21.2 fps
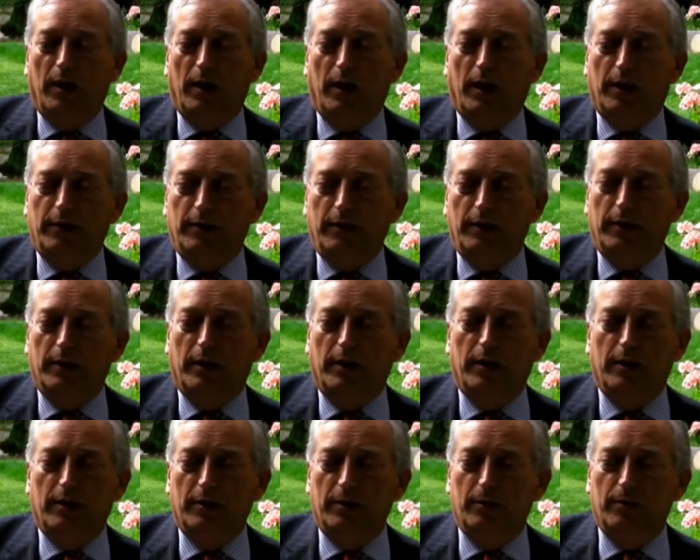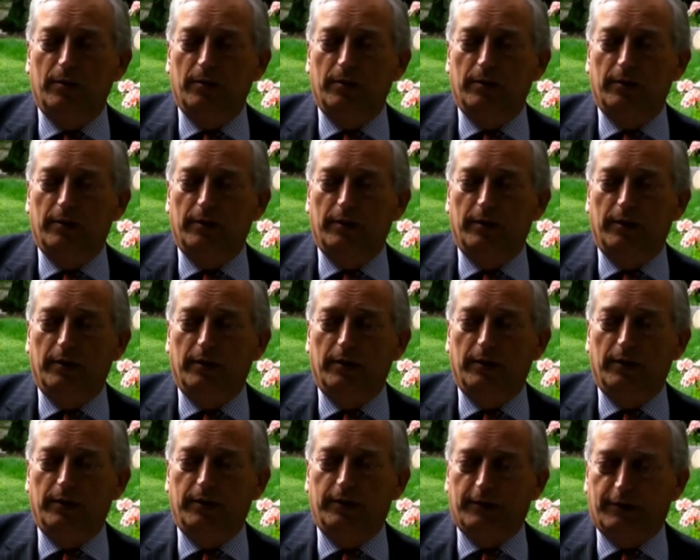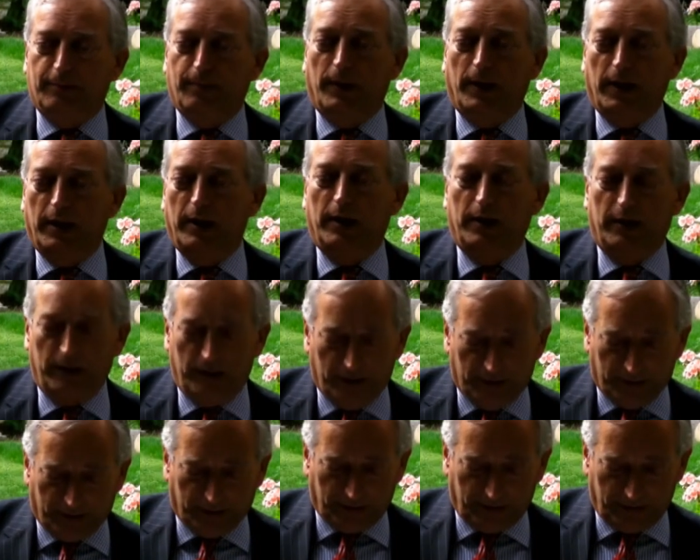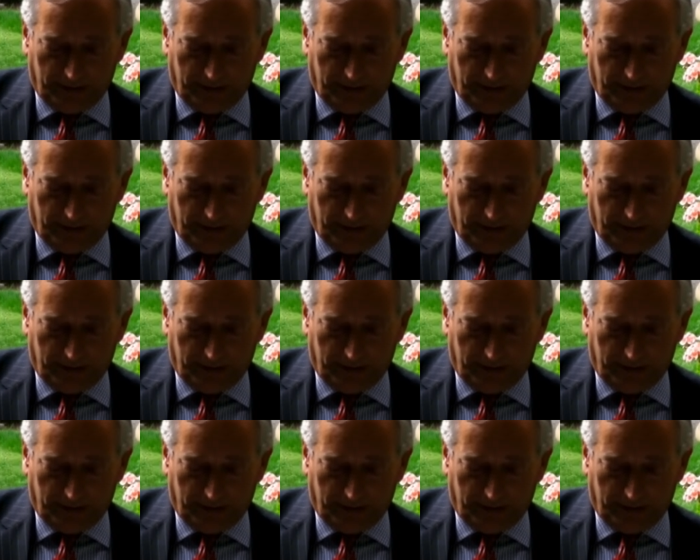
And he now displays